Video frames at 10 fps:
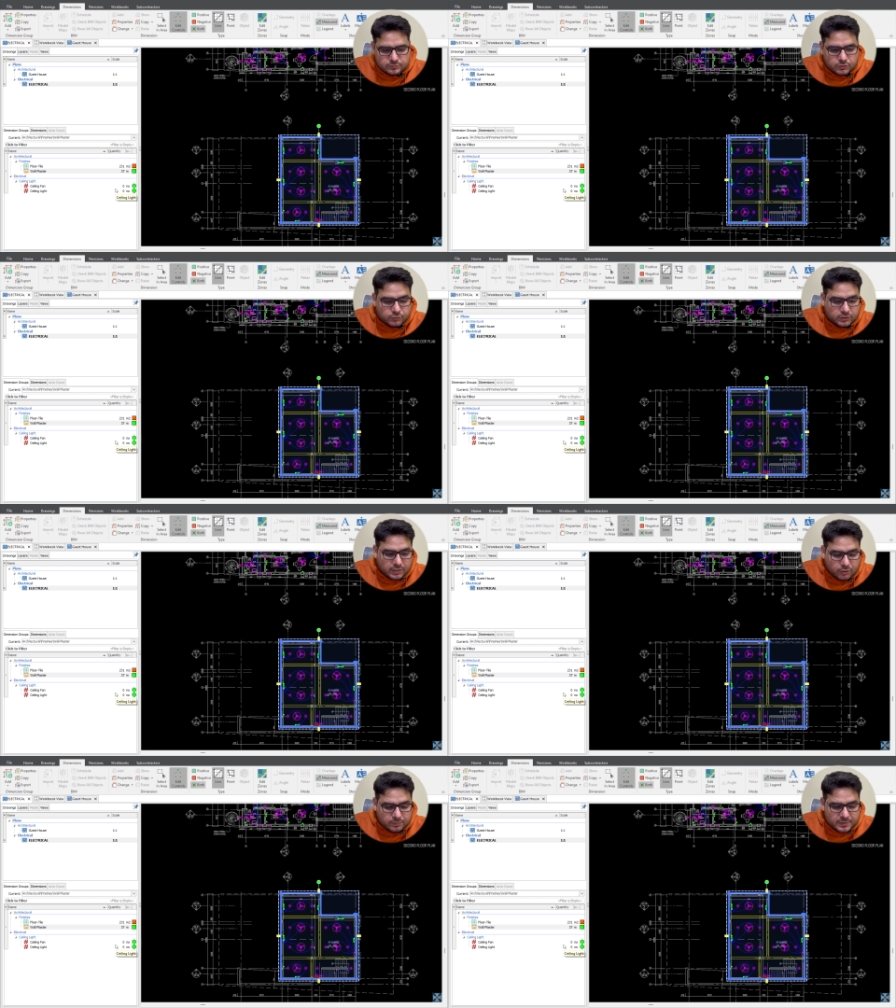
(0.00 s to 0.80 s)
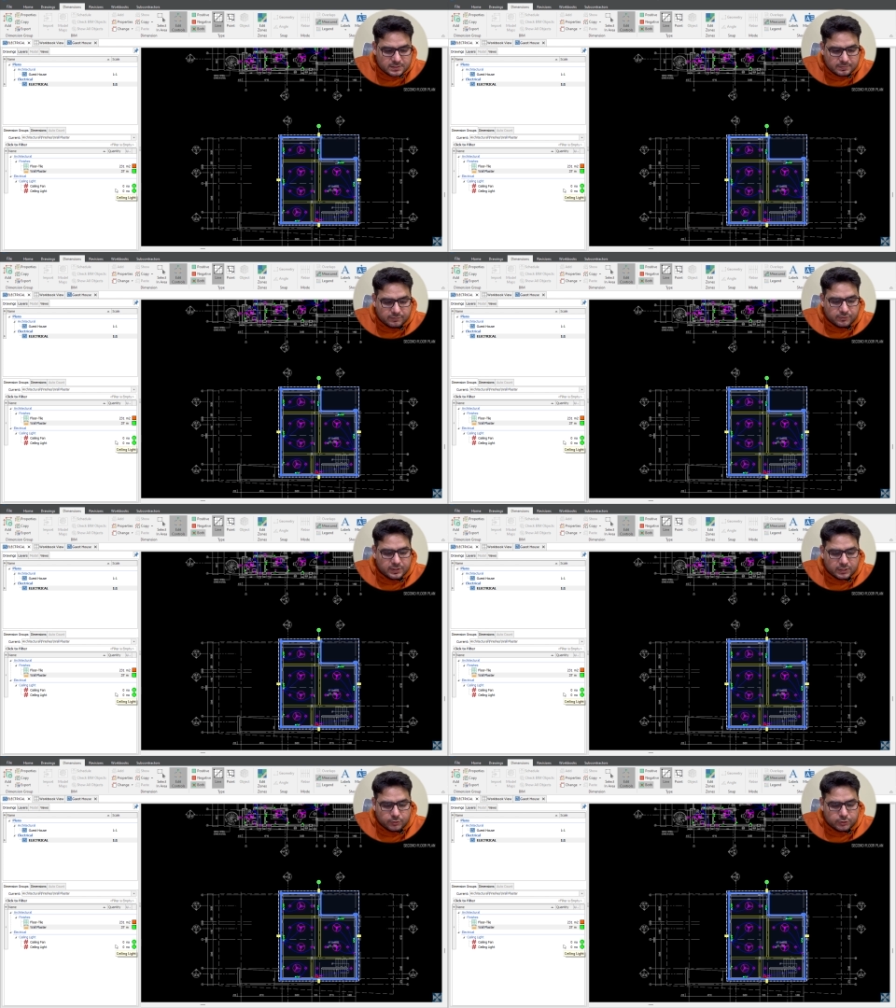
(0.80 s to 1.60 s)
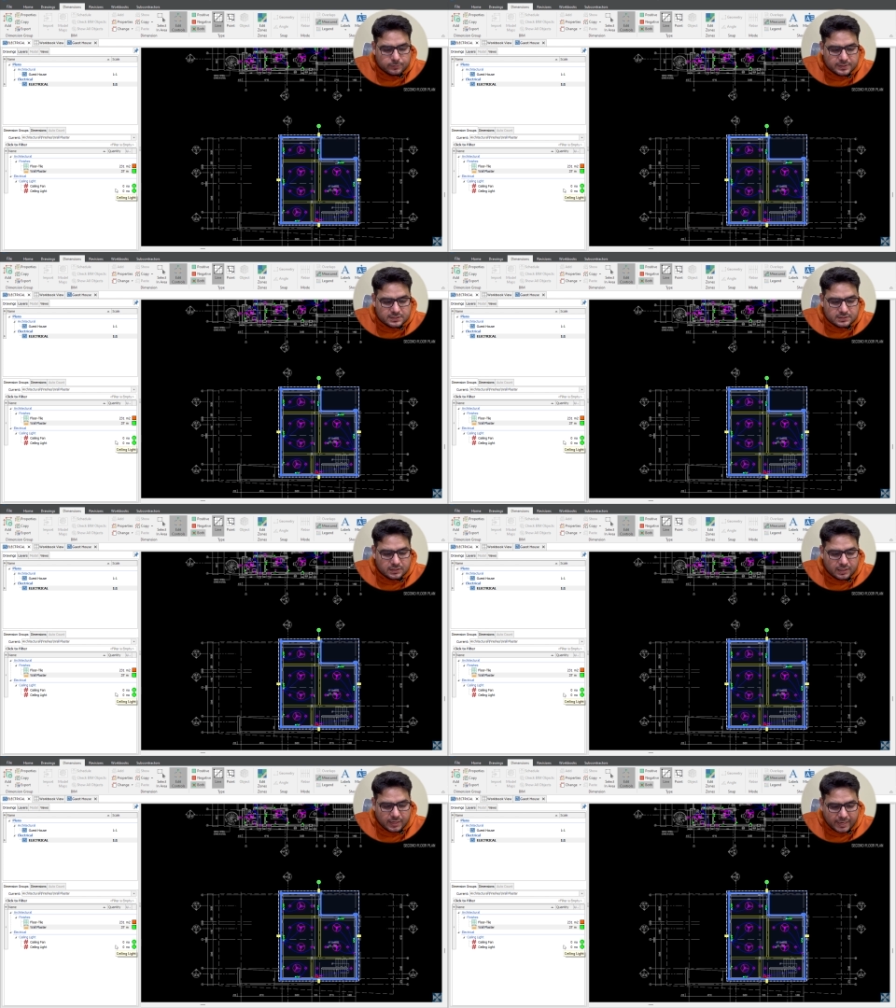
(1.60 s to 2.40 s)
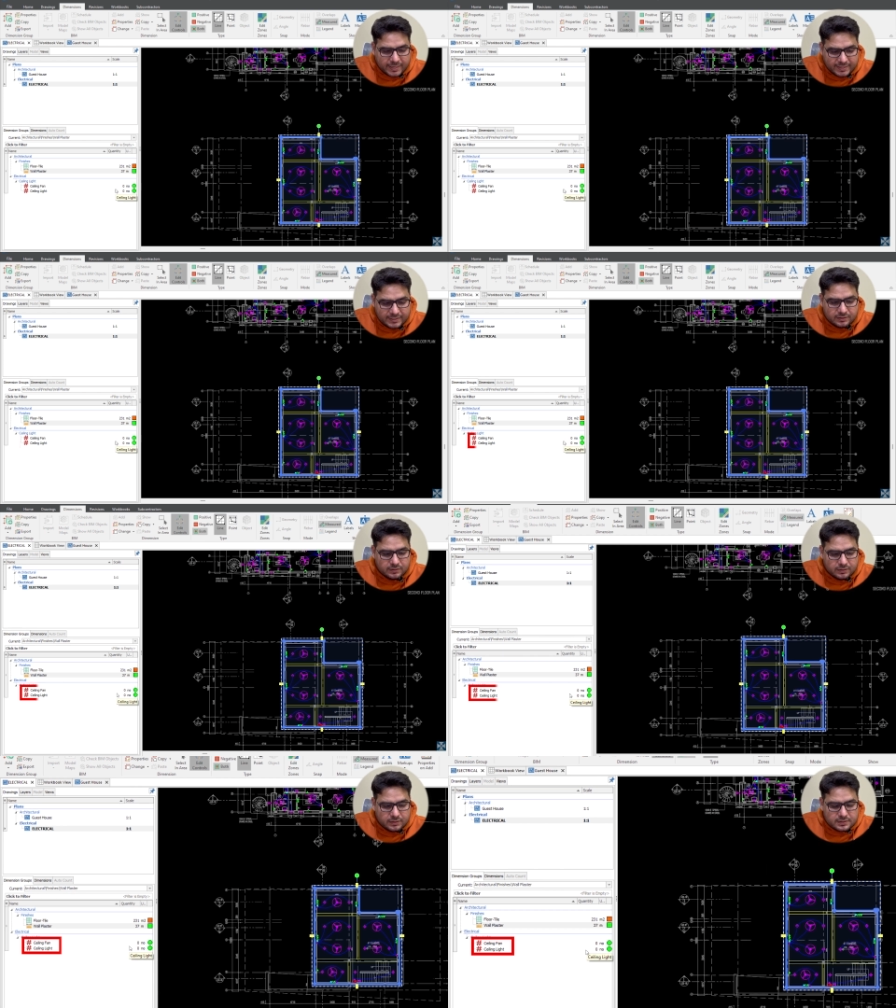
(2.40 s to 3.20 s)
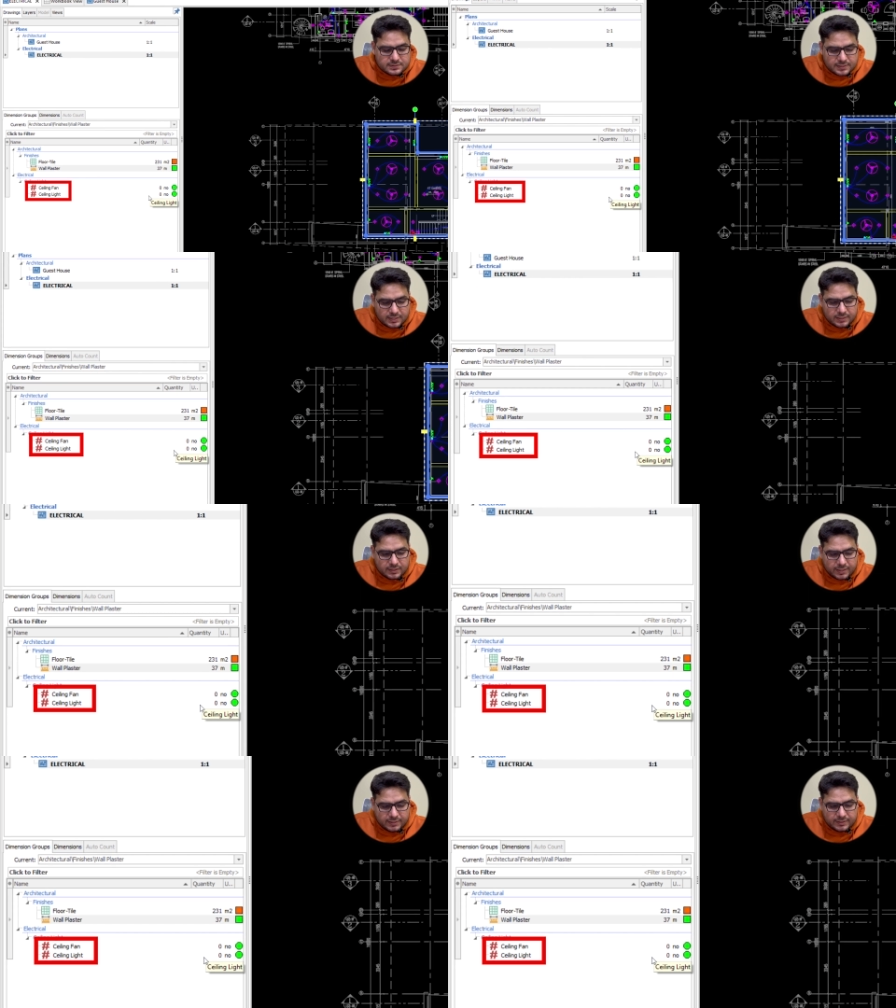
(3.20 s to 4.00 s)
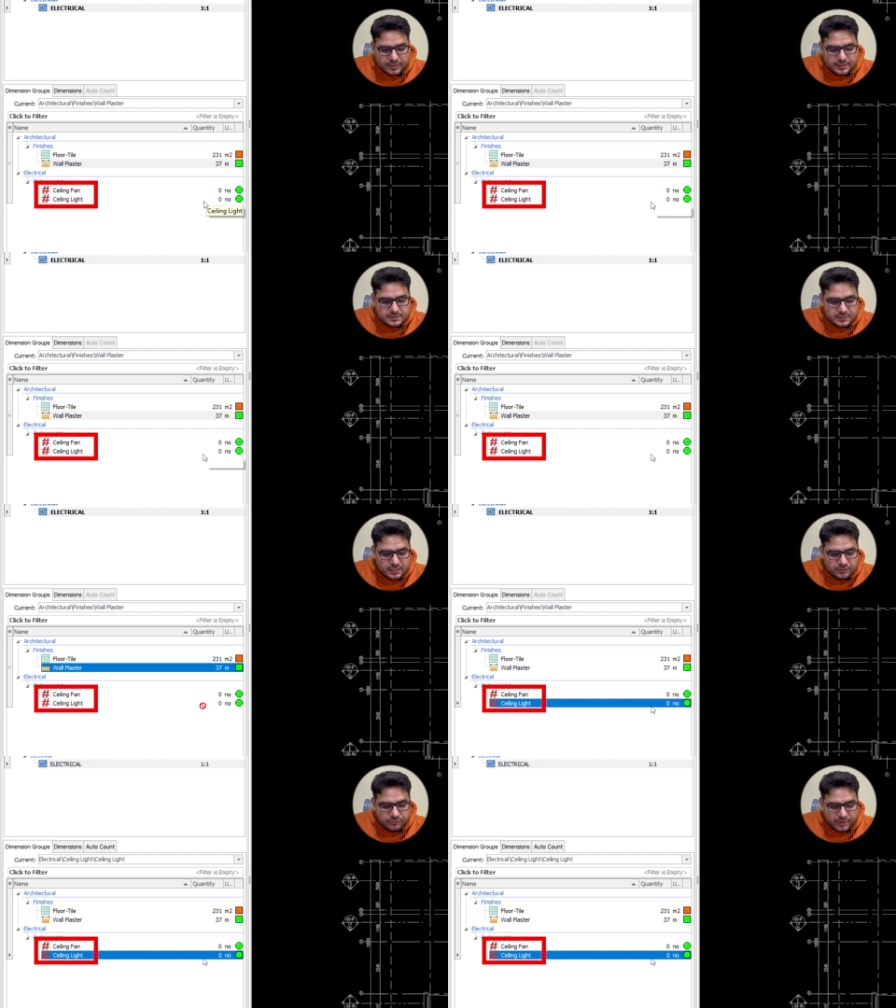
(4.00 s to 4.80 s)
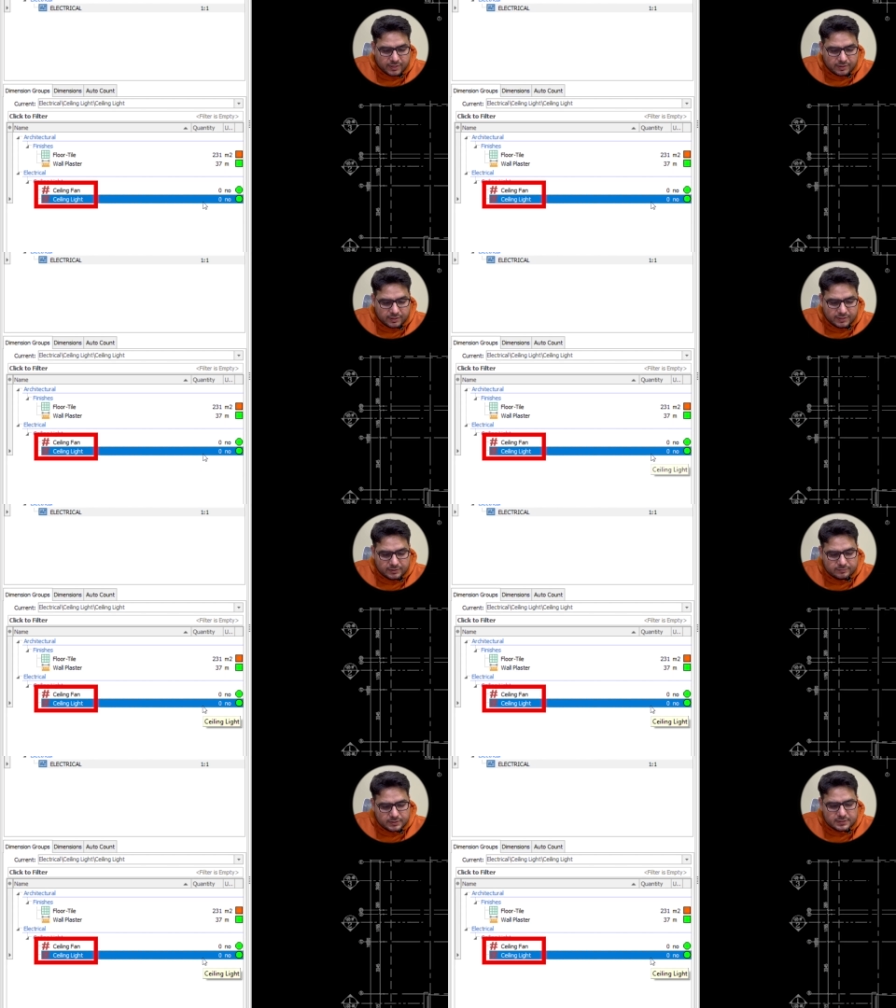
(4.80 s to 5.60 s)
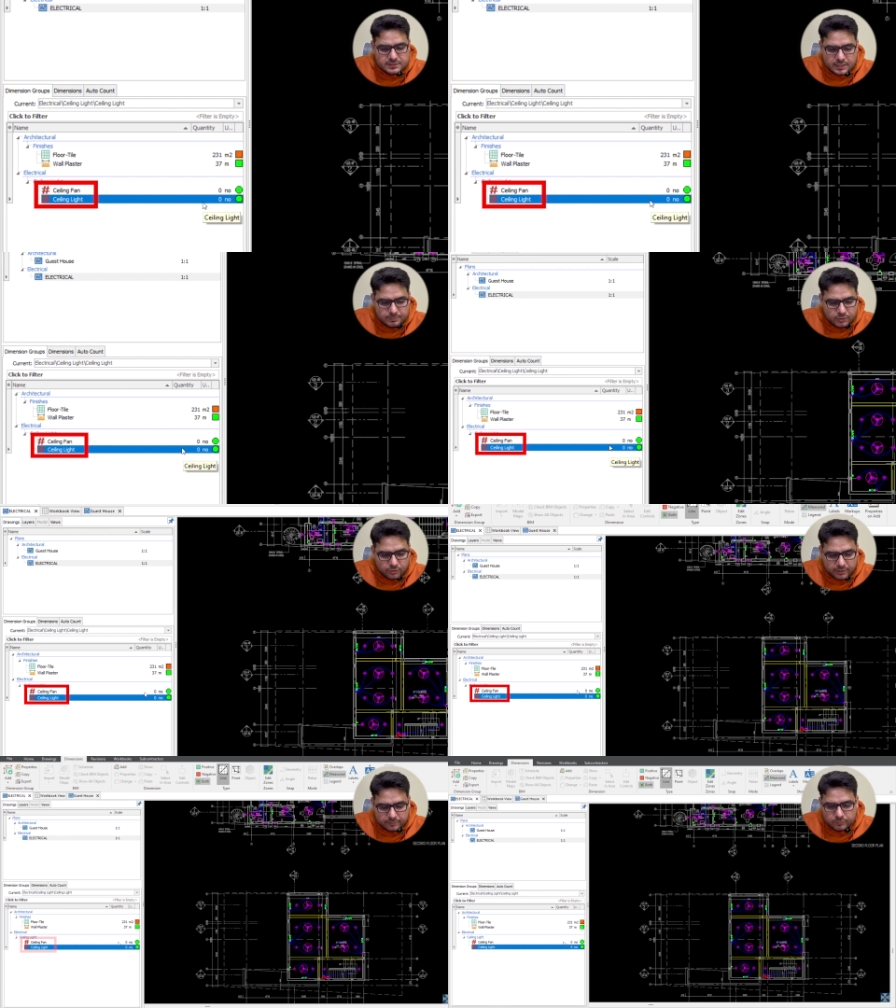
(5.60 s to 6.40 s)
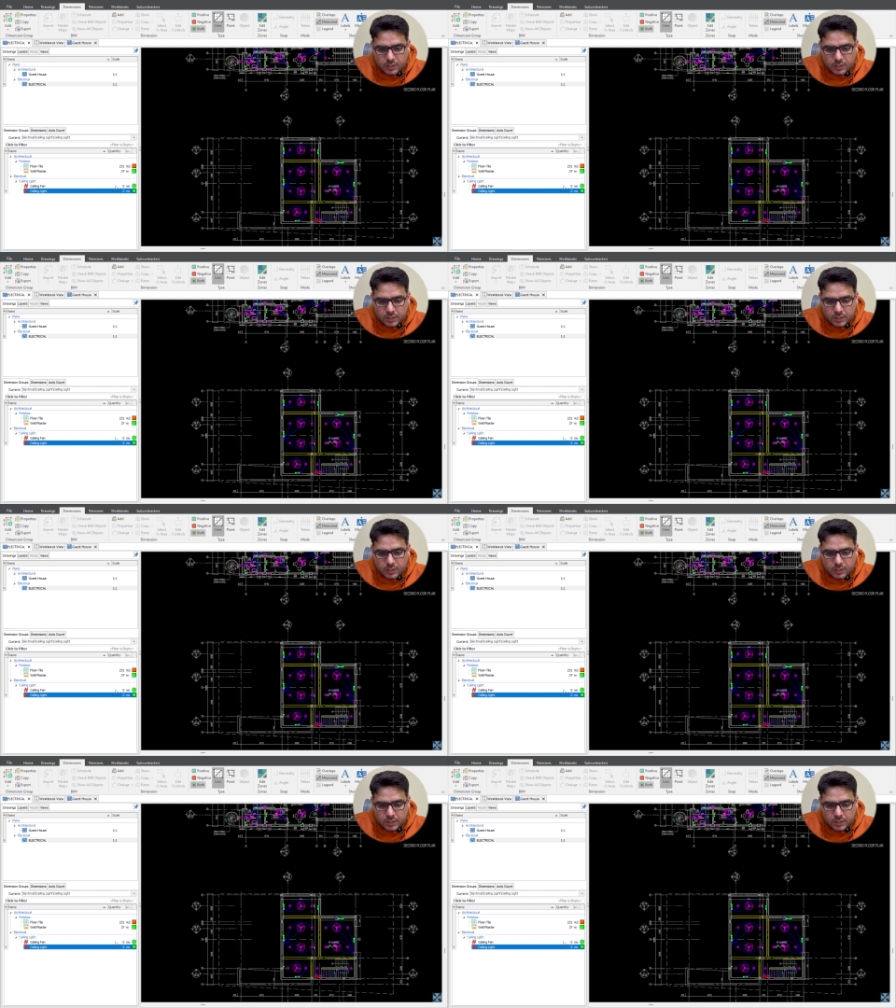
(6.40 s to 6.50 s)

So for the count measurement, we are going to measure the light, ceiling light and ceiling fan, right? In the same drawing.